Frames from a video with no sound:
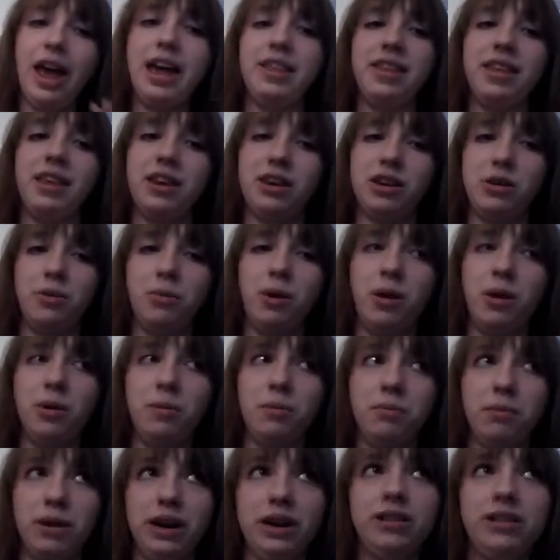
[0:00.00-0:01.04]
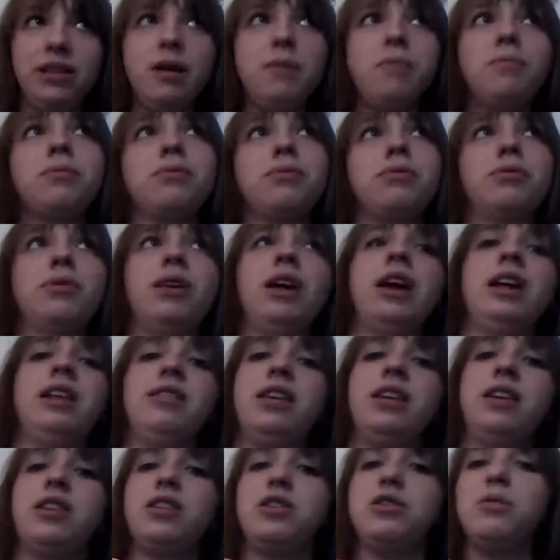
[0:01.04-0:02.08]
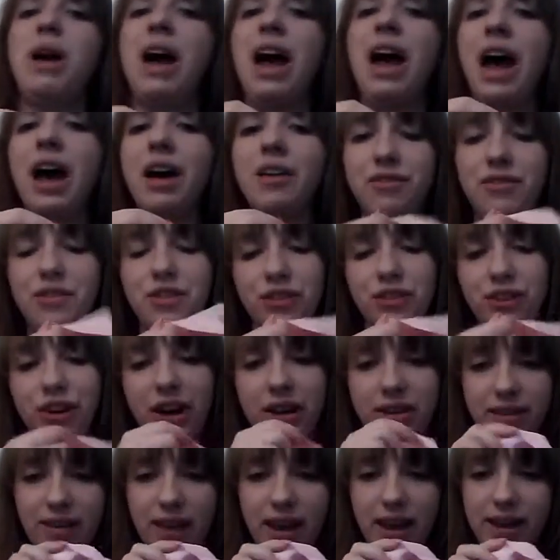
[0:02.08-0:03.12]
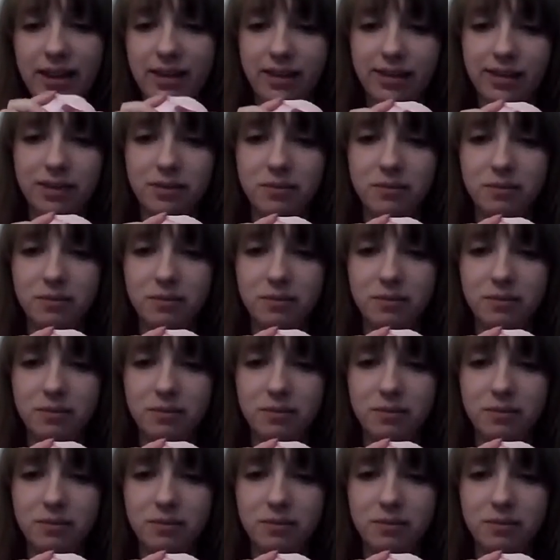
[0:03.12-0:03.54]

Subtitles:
And then you open it up, and then you have the right sides.